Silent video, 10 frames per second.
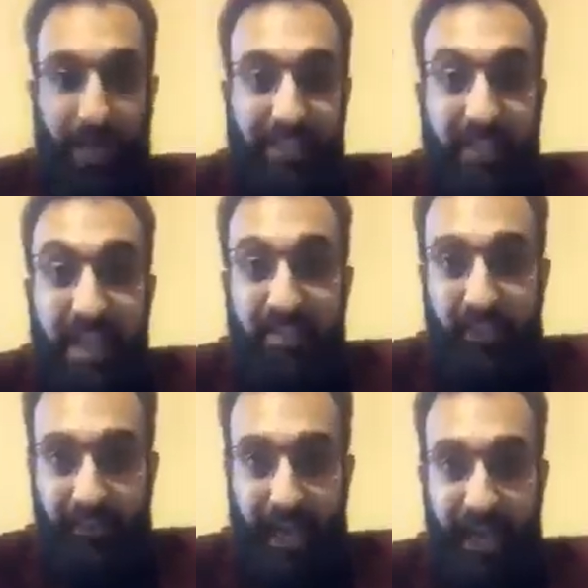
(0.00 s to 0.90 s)
he
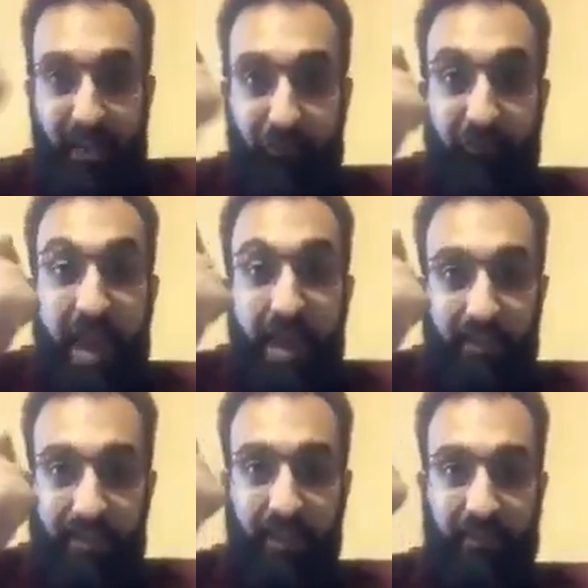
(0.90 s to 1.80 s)
sees it and he
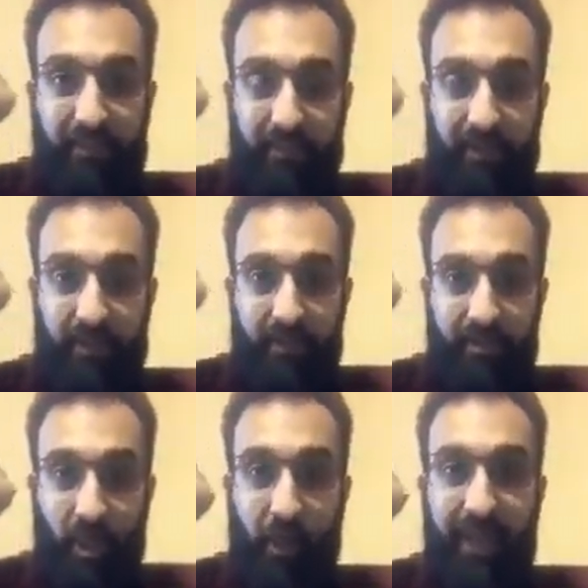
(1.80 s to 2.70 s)
feels it.
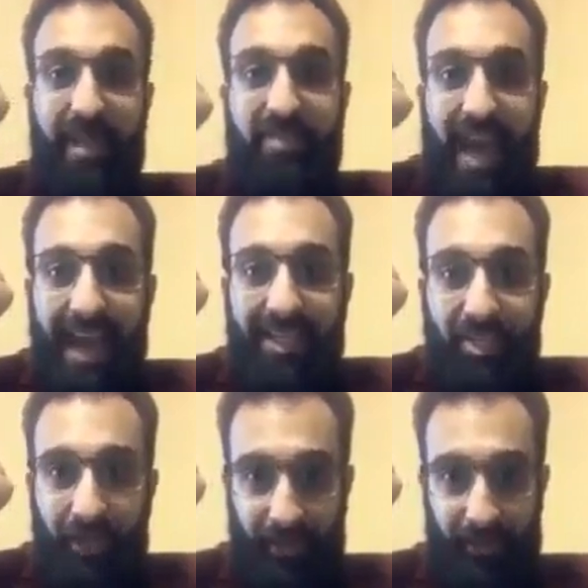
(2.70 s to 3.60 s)
So he does
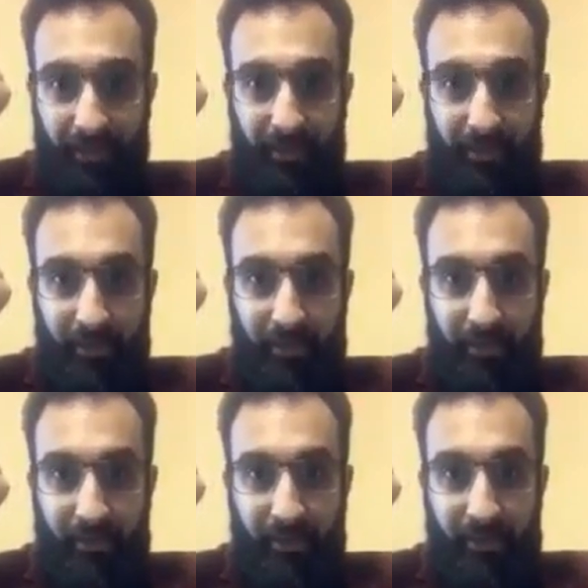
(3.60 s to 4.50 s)
action.
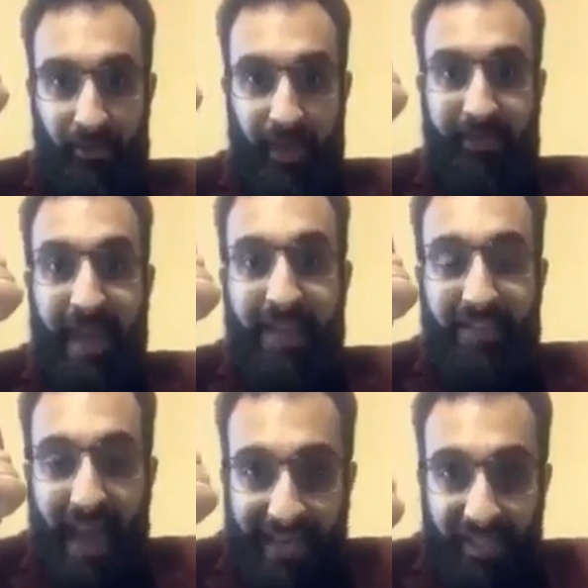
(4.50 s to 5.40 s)
He
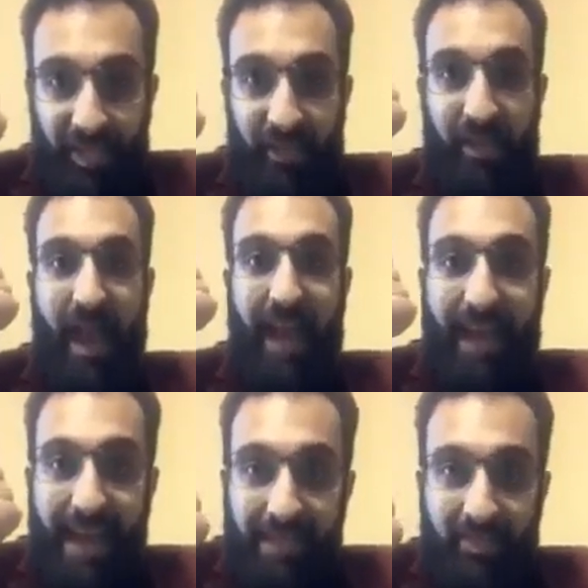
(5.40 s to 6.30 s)
takes action
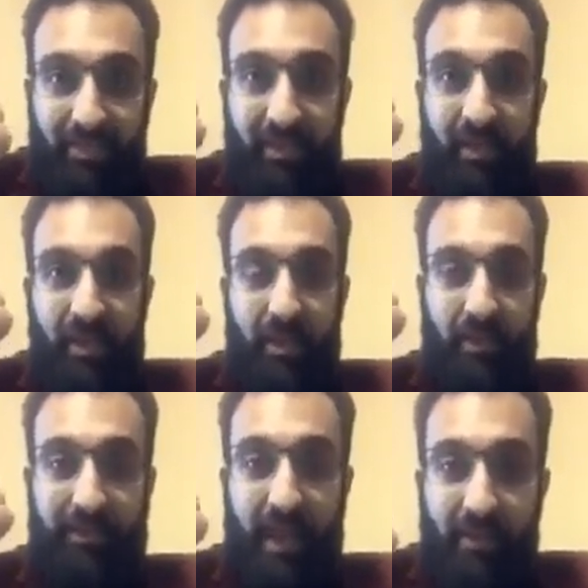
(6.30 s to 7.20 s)
against
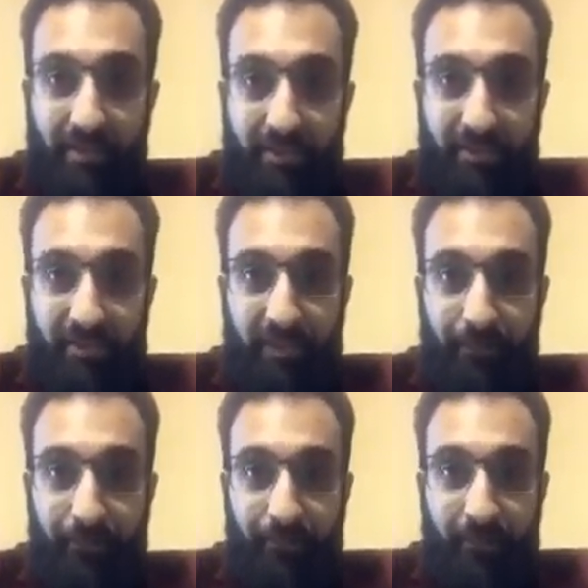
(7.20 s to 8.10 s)
the
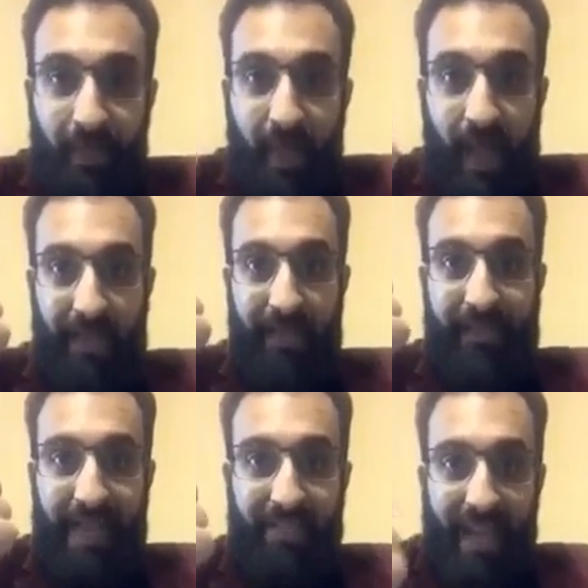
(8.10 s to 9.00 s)
terrorists, and he
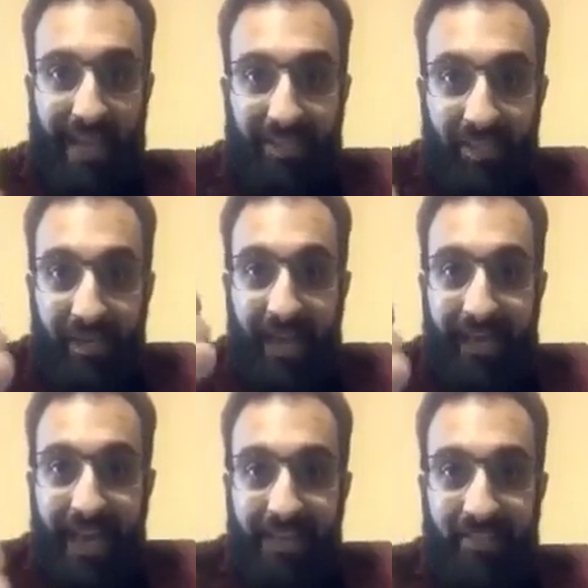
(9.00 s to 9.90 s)
takes action
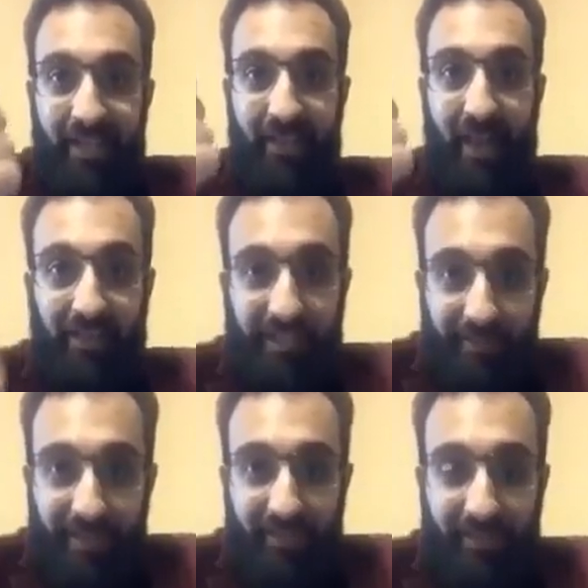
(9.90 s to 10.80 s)
against the
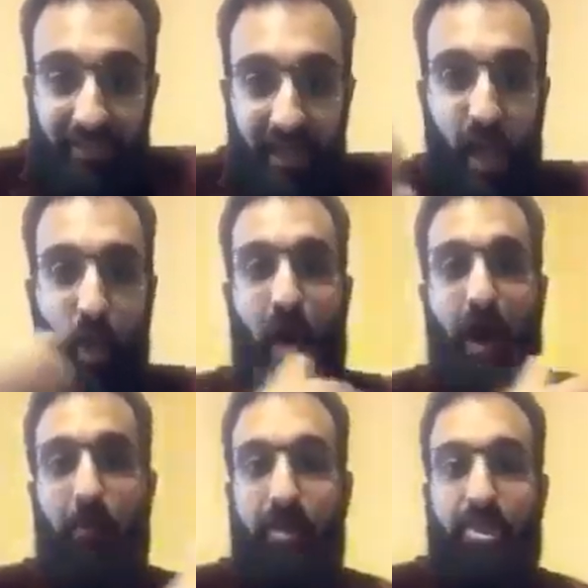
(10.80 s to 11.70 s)
Islamists who
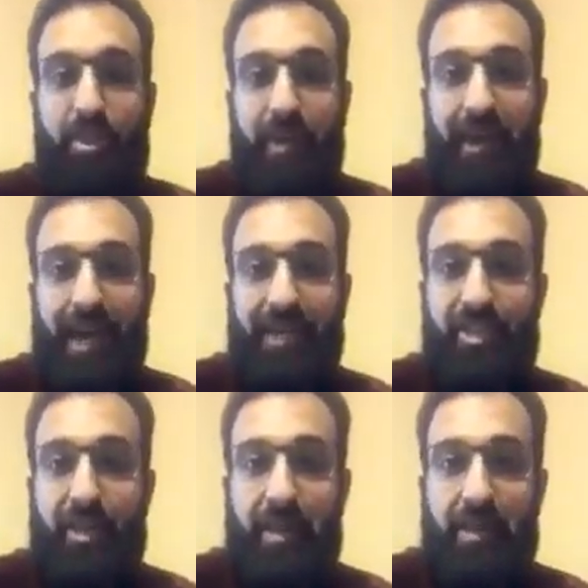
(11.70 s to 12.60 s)
are butchering
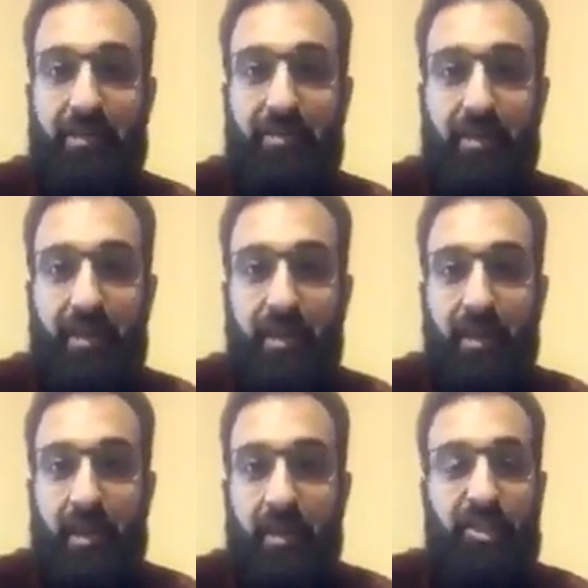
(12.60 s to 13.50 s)
Nigerians
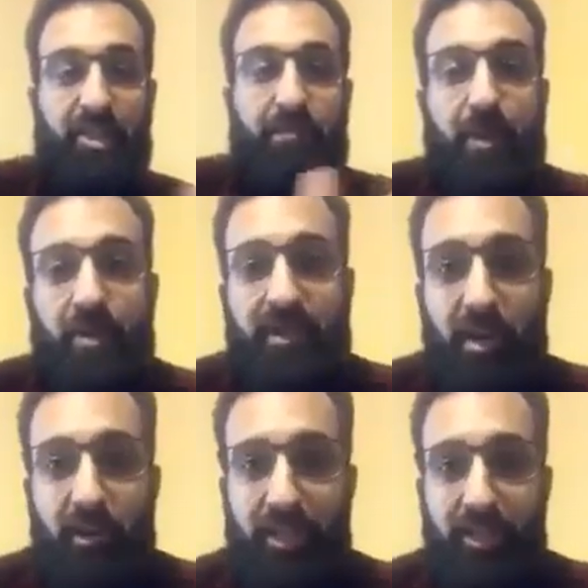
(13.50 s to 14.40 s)
just
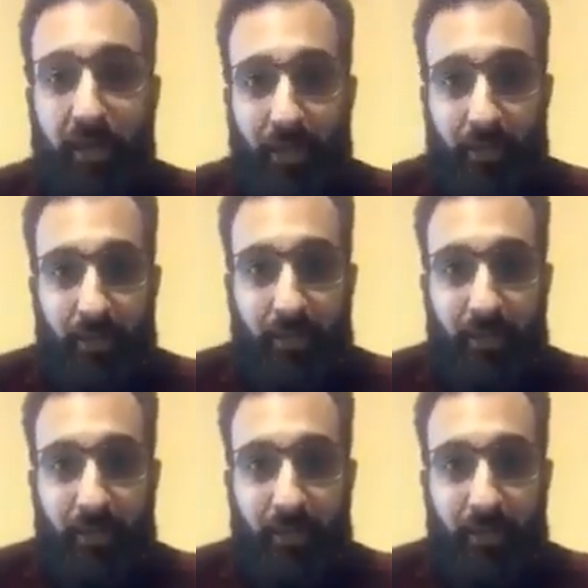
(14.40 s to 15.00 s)
because they're Christian,